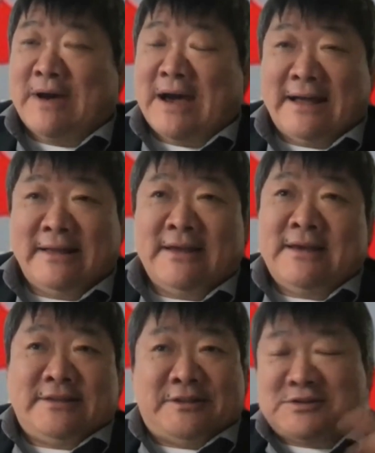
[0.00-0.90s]
but
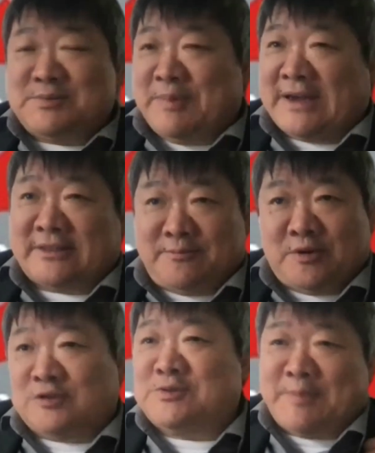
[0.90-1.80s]
those big
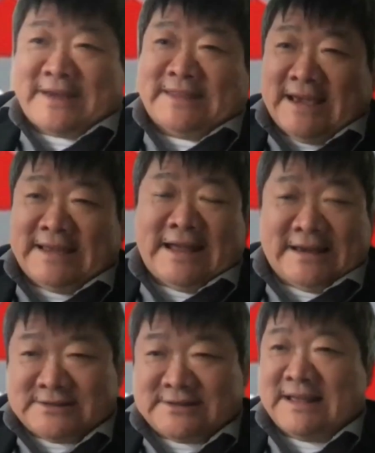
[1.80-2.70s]
those big data
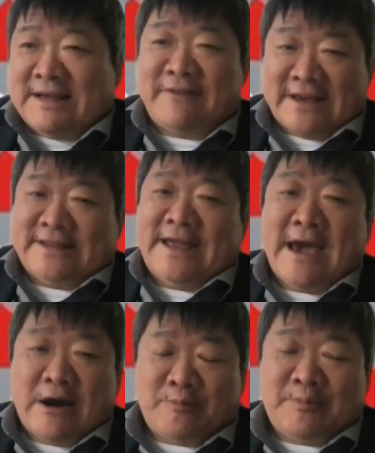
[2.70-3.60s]
is definitely going to
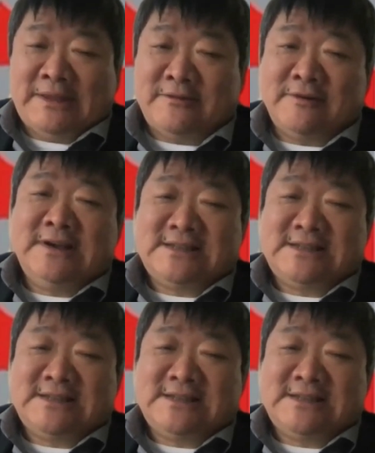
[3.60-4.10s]
help into